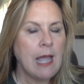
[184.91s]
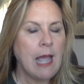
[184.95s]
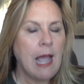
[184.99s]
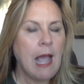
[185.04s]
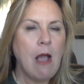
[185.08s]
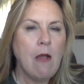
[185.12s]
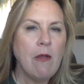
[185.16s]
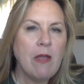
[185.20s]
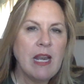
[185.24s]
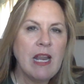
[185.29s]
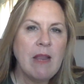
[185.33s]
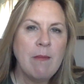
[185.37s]

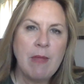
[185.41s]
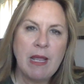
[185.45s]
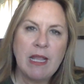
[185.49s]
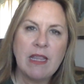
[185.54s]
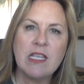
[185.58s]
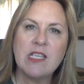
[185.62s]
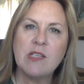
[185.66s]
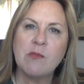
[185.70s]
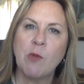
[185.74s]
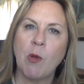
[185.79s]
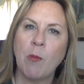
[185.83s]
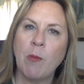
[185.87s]
How can I make
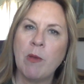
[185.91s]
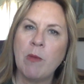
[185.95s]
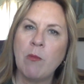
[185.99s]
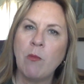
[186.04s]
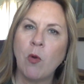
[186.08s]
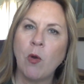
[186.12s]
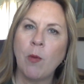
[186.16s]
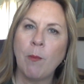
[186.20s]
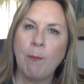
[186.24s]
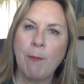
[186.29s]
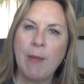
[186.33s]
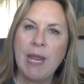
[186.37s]
this moment
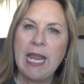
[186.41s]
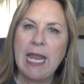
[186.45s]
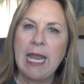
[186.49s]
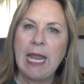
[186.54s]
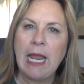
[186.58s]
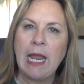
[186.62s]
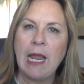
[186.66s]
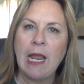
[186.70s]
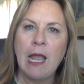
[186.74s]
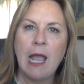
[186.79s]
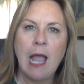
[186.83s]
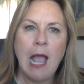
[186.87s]
more
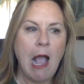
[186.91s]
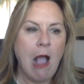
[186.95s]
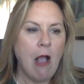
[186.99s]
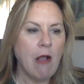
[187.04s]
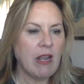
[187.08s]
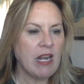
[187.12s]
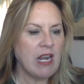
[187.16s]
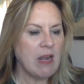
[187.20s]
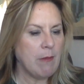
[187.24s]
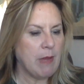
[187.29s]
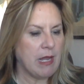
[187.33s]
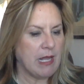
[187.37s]
me? How
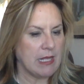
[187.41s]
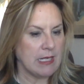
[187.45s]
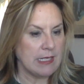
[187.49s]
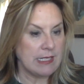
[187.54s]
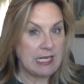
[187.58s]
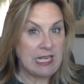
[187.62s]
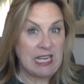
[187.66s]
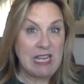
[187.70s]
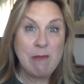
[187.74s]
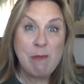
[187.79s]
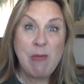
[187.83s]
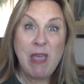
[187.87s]
can I make
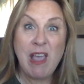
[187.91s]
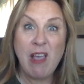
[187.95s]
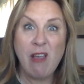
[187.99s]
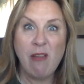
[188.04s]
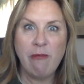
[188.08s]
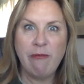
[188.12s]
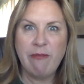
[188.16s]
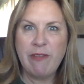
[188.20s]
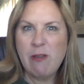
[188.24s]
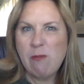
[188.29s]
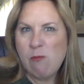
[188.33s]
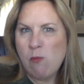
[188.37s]
this email
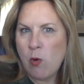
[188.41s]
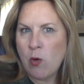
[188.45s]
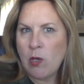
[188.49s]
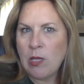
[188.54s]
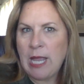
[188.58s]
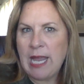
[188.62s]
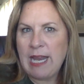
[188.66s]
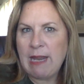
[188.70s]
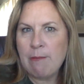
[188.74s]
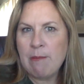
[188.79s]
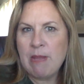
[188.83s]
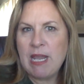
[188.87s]
feel more
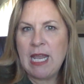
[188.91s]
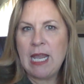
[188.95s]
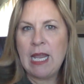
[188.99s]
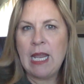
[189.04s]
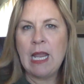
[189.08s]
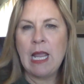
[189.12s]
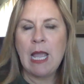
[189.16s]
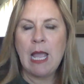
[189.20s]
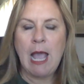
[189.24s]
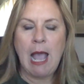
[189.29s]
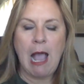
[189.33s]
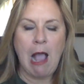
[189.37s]
like
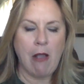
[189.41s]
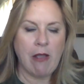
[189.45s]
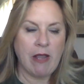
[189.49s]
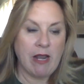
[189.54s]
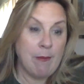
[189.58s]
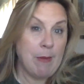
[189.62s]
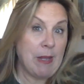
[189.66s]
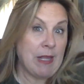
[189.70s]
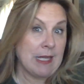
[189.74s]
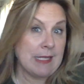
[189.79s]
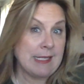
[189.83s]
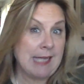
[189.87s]
me? How can
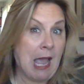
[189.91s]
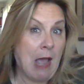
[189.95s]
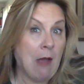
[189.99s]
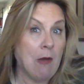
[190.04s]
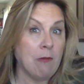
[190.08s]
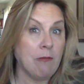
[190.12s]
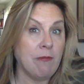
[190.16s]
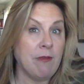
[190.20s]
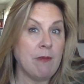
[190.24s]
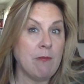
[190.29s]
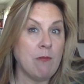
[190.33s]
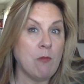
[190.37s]
I make this
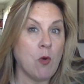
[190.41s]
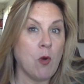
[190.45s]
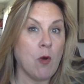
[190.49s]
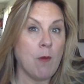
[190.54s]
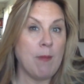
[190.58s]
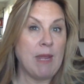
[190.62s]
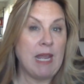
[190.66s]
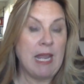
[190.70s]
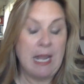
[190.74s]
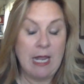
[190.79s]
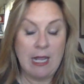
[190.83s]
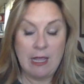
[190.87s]
outfit more
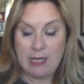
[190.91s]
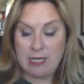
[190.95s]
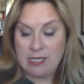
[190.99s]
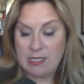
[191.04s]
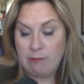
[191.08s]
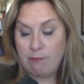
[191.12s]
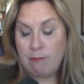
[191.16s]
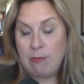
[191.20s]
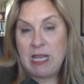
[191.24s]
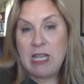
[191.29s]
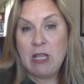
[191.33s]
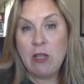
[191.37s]
me,
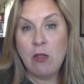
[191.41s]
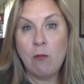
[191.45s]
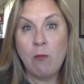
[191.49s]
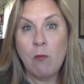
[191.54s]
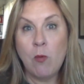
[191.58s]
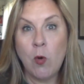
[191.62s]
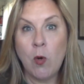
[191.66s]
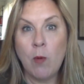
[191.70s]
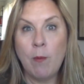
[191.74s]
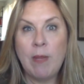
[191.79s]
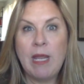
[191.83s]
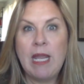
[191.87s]
this meal
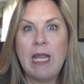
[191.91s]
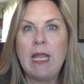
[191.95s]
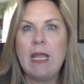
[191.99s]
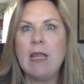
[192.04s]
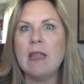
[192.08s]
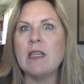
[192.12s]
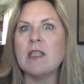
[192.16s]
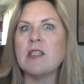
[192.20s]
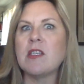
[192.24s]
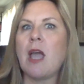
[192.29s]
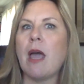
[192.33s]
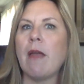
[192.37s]
more me,
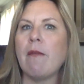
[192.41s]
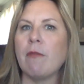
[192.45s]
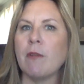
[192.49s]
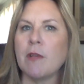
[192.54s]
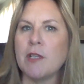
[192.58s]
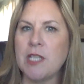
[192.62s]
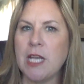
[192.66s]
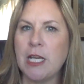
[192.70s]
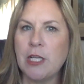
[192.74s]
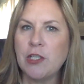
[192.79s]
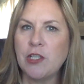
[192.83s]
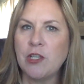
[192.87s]
this
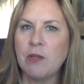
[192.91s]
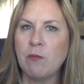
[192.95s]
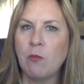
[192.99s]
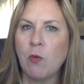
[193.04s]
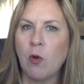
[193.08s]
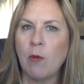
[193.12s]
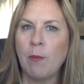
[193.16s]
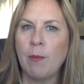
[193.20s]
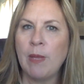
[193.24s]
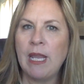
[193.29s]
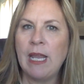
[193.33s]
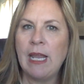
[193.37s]
conversation
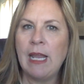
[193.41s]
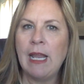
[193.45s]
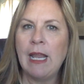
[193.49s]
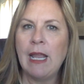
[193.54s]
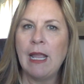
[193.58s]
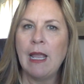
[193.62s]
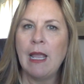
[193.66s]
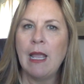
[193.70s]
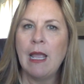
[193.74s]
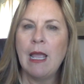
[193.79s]
more me?